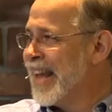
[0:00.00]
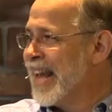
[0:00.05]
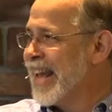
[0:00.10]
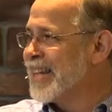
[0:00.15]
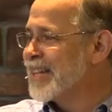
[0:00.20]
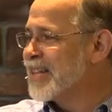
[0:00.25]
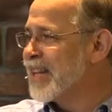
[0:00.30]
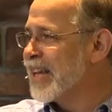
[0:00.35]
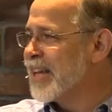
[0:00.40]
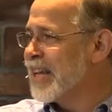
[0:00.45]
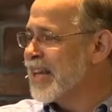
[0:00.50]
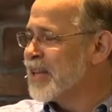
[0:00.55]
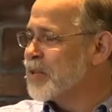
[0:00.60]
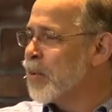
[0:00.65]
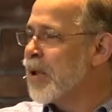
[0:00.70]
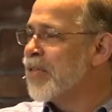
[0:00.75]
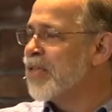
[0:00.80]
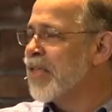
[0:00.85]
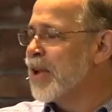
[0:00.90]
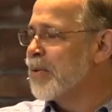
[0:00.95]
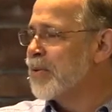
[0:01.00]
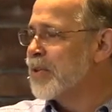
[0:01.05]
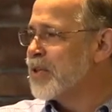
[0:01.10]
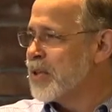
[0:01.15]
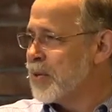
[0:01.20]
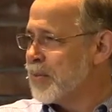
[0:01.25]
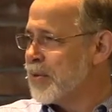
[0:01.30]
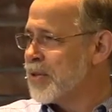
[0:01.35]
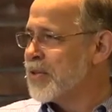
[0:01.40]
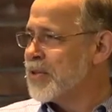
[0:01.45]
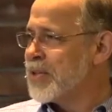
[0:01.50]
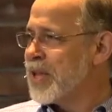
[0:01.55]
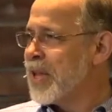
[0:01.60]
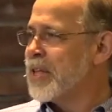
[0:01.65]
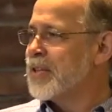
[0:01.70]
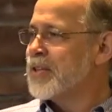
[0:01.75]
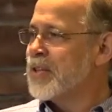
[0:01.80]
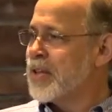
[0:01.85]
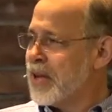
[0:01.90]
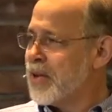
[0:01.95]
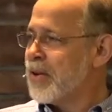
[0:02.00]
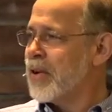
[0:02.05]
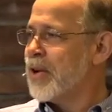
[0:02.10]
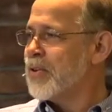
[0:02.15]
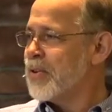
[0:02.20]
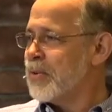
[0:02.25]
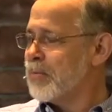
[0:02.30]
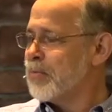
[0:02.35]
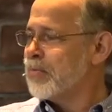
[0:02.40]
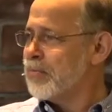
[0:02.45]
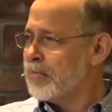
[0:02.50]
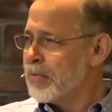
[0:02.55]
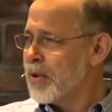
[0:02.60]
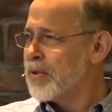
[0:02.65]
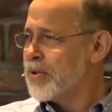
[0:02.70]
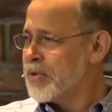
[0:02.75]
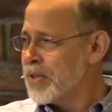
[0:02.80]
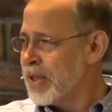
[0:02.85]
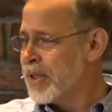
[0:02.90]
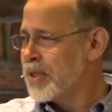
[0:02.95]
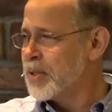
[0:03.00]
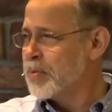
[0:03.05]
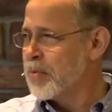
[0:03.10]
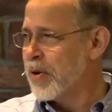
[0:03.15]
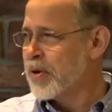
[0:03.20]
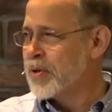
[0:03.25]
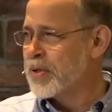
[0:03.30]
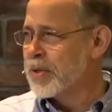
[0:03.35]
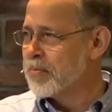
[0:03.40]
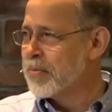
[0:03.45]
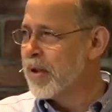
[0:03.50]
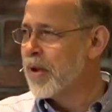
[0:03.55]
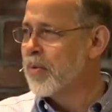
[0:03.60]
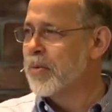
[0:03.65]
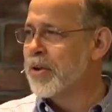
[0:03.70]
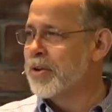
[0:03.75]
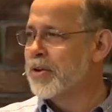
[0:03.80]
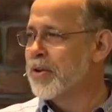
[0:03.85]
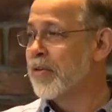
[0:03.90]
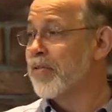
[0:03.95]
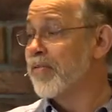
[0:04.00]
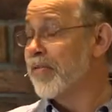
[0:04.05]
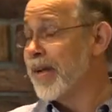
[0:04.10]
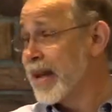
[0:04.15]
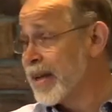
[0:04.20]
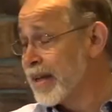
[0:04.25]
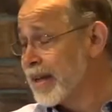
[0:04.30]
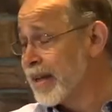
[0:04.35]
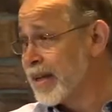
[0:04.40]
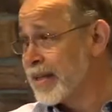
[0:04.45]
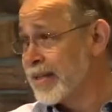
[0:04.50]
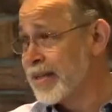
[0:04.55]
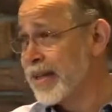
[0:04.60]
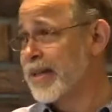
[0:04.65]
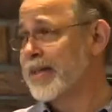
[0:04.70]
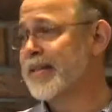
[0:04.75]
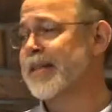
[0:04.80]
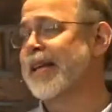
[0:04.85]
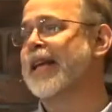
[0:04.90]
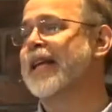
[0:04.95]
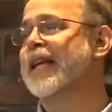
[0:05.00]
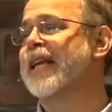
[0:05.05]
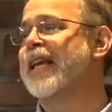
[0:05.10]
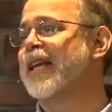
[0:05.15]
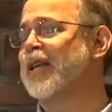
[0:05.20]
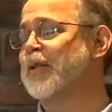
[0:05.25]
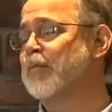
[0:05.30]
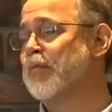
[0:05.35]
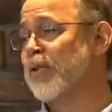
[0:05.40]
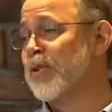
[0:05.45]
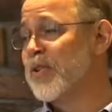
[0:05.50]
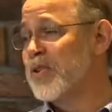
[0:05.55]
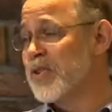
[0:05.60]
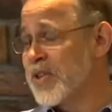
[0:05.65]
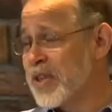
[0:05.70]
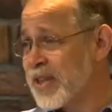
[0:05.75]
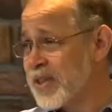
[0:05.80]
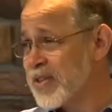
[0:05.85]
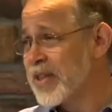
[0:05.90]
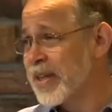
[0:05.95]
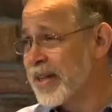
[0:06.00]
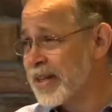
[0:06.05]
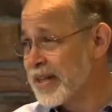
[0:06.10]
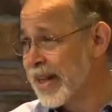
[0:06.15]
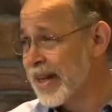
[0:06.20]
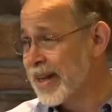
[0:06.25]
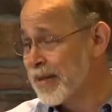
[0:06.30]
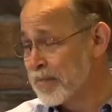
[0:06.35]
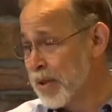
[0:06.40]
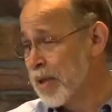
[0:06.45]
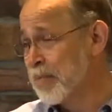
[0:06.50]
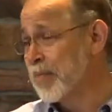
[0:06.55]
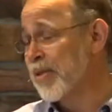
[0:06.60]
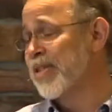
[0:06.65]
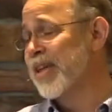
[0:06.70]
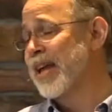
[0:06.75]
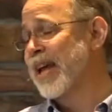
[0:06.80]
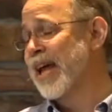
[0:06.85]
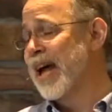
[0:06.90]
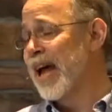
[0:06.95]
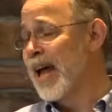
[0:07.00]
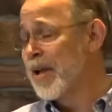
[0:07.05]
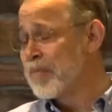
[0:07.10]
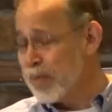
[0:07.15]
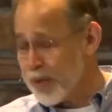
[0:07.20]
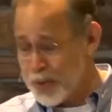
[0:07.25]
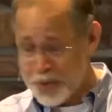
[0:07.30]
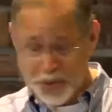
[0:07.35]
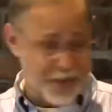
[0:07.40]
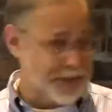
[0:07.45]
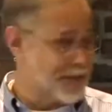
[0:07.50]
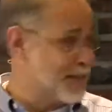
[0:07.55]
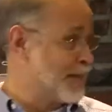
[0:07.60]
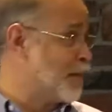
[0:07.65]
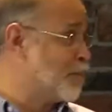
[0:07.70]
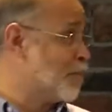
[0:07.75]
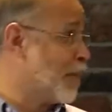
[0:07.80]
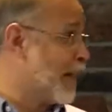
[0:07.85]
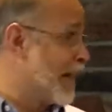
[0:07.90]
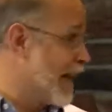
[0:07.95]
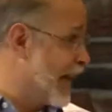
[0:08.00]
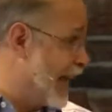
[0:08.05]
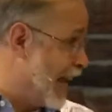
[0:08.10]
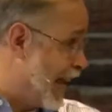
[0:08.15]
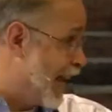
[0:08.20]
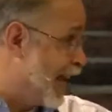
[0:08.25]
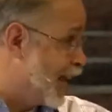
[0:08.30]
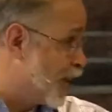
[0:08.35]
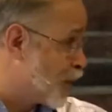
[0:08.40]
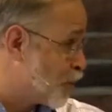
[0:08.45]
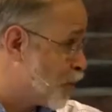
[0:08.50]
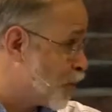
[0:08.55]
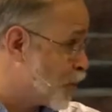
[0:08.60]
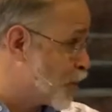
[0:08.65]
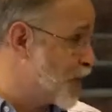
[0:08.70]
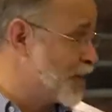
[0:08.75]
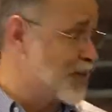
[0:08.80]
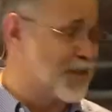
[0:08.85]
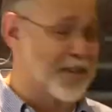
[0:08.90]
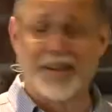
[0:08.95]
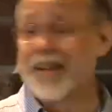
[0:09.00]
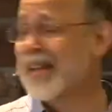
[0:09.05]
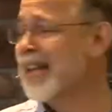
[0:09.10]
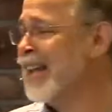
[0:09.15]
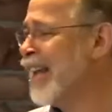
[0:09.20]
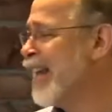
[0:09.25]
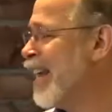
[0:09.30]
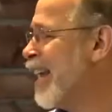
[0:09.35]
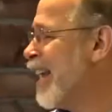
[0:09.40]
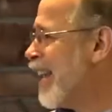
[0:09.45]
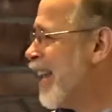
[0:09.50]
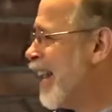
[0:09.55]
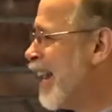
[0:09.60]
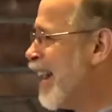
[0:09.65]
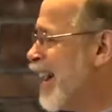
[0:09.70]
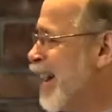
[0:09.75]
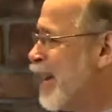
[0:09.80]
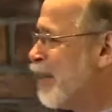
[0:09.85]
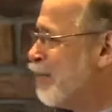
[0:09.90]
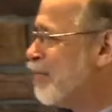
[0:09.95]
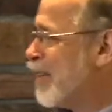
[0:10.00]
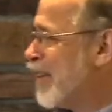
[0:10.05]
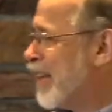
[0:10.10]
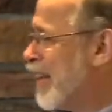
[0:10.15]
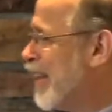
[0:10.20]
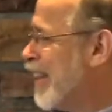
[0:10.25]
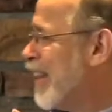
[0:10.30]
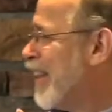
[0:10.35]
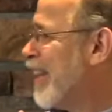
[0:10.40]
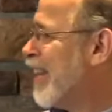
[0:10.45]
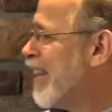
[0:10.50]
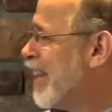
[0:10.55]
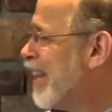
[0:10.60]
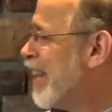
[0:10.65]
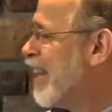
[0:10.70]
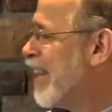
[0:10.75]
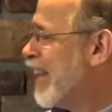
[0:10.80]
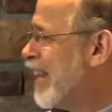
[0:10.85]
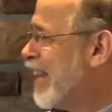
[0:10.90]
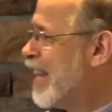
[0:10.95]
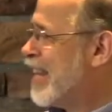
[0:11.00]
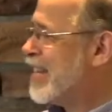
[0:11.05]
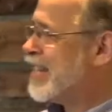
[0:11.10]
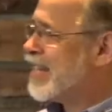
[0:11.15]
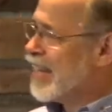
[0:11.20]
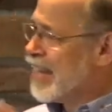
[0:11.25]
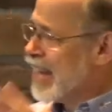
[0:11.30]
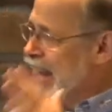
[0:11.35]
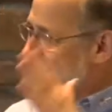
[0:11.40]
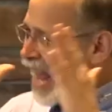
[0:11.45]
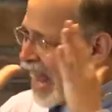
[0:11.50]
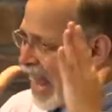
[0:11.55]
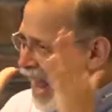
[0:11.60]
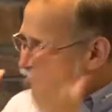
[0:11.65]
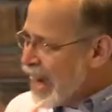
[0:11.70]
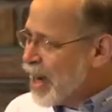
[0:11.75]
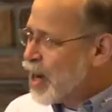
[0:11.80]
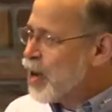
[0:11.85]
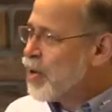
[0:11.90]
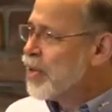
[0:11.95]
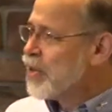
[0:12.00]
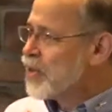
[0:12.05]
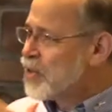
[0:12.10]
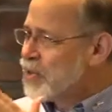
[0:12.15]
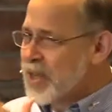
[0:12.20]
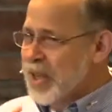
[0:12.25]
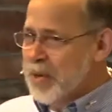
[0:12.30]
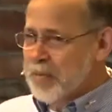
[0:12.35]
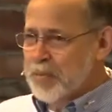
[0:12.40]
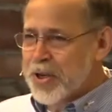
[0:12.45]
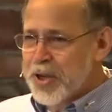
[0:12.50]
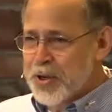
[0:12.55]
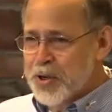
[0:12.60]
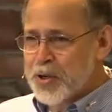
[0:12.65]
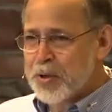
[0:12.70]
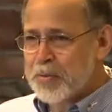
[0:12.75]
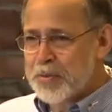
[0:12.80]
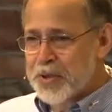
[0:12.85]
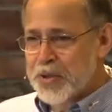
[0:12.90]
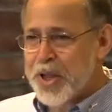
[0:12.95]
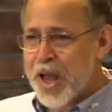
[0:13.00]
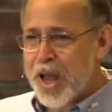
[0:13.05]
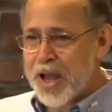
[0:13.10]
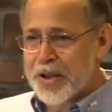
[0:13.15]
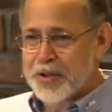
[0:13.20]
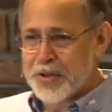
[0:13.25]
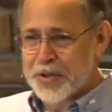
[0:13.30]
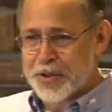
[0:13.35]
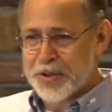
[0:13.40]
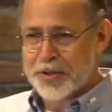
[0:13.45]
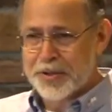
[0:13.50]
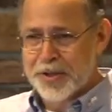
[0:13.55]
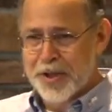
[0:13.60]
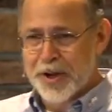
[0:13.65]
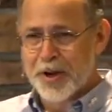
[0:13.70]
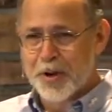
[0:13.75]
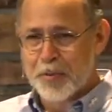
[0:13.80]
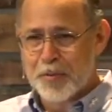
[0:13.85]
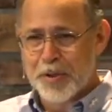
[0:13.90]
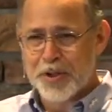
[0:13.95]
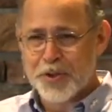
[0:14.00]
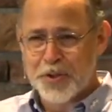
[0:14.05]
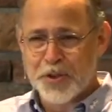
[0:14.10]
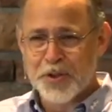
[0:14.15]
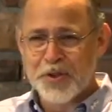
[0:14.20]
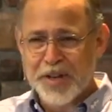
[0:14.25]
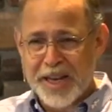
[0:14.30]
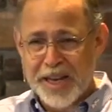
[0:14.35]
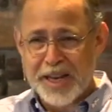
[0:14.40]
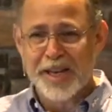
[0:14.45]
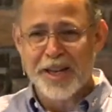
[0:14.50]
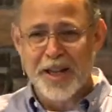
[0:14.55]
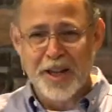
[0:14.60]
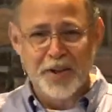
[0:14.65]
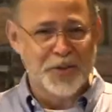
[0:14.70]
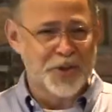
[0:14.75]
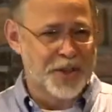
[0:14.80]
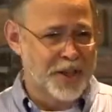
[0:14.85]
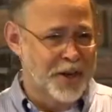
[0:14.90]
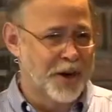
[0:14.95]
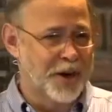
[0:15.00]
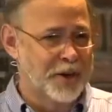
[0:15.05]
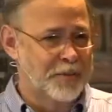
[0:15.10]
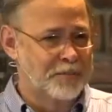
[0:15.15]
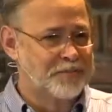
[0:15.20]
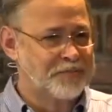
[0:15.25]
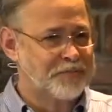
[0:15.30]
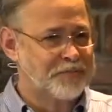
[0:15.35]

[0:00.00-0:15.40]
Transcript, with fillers: And it's like, it's one thing when someone says, you know, go, go see this person, but when your friend does this and he's persistent, and people think I'm persistent, but he's persistent. Um, he said, I know this deep tissue massage therapist. You need to go see her.